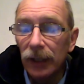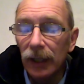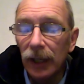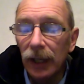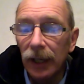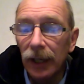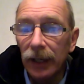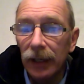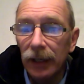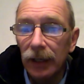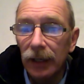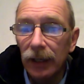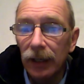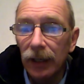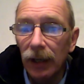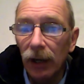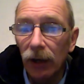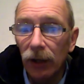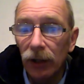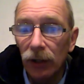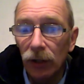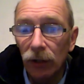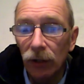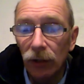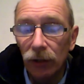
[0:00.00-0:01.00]
an
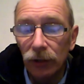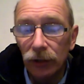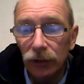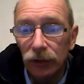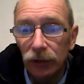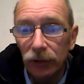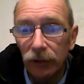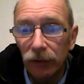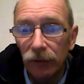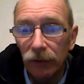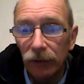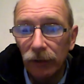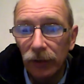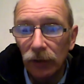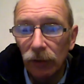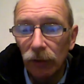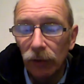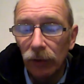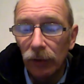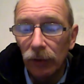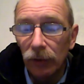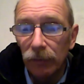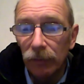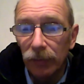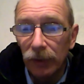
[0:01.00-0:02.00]
archaeologist of the
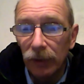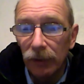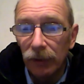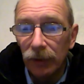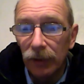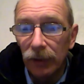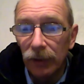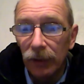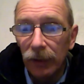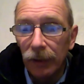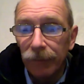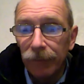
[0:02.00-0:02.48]
Victorian period,